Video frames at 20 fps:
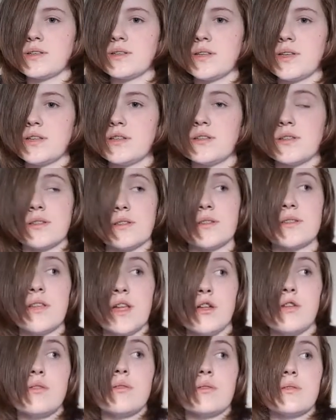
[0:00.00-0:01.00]
The teachers
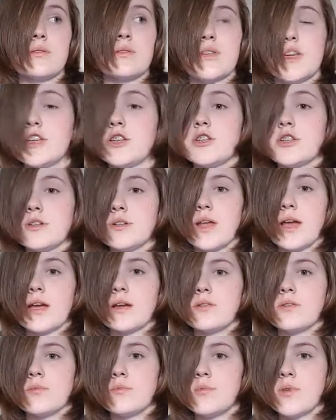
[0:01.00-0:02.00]
still teach you
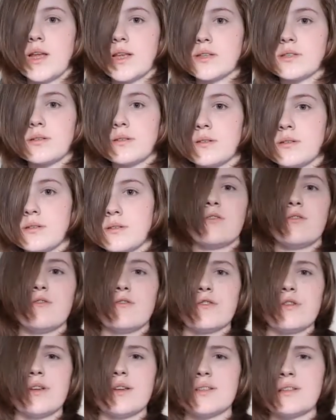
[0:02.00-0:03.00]
like a normal lesson. Or
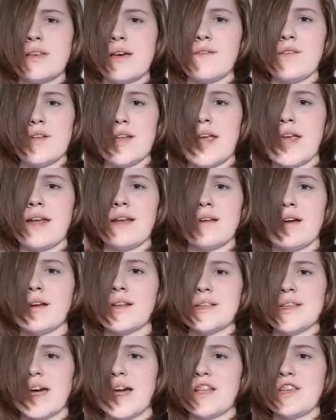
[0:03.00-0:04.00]
for year 7, 8, 9
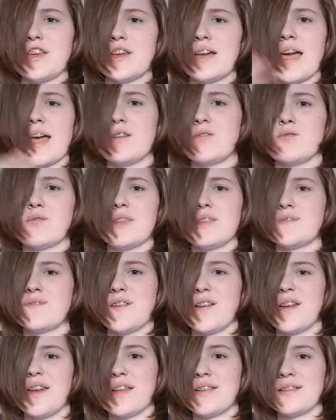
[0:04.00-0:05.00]
and 10, you're getting all these
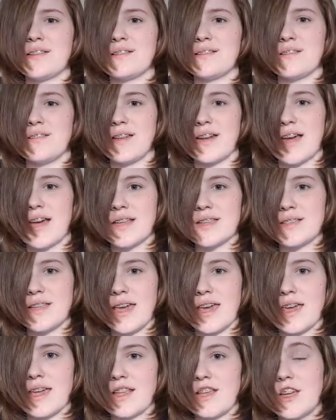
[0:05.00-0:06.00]
fun lessons on the last
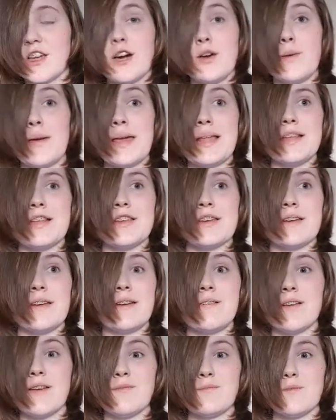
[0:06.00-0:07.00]
day, and you're going into
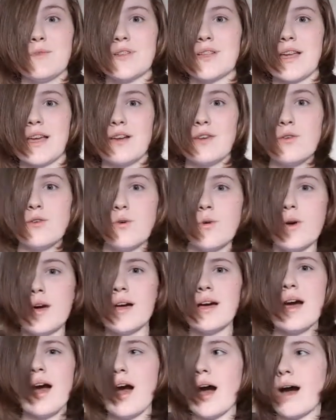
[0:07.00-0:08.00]
year 11, one's like, oh,
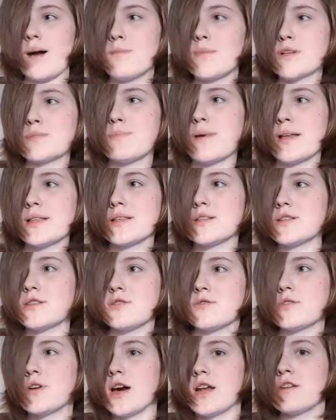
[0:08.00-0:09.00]
I'm expected to
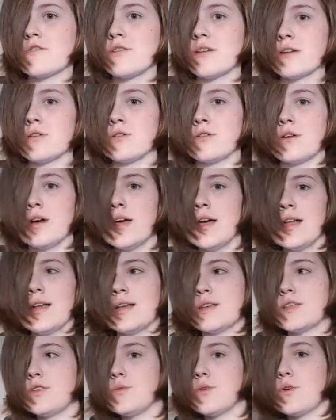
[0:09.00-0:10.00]
do colouring, or
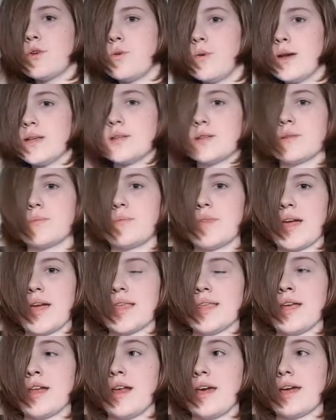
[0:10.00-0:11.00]
let's do a quiz or something,
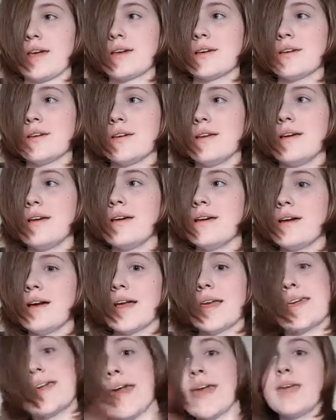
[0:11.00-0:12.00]
and they're like,
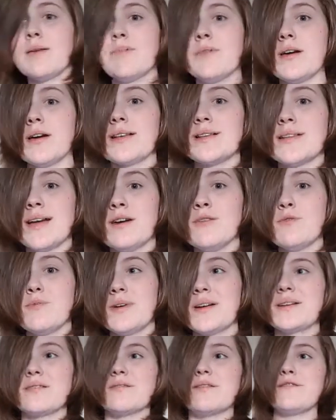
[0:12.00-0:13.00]
get your books out,
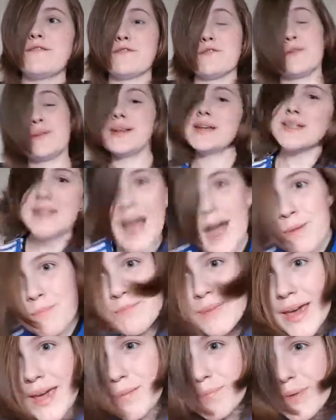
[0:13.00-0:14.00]
we're going for an
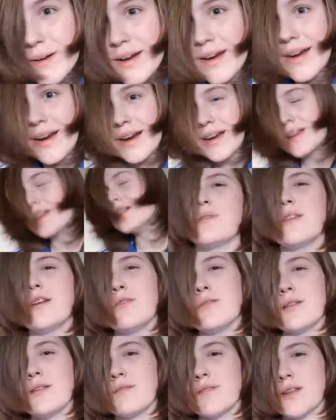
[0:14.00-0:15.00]
exam paper. The
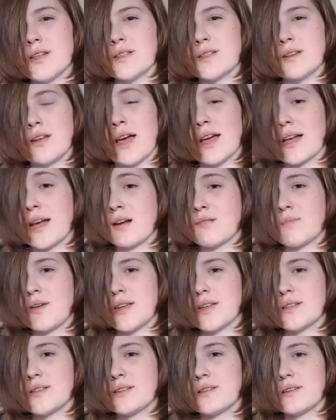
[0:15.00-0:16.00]
only reason I can't
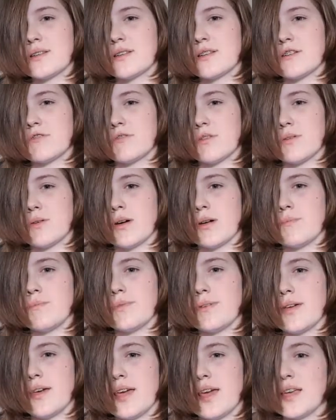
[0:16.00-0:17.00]
wait to grow up
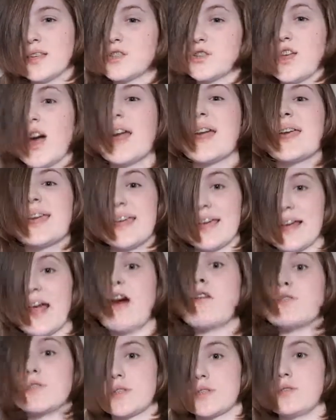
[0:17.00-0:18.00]
is so that I can get
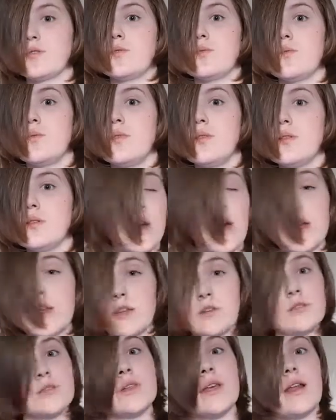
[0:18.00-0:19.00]
out of school. I
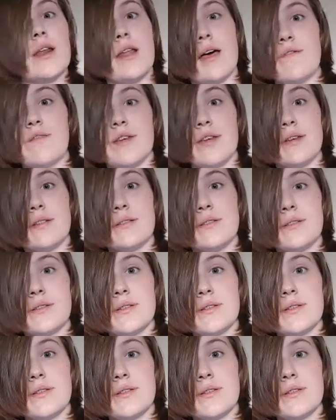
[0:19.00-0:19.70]
used to love it.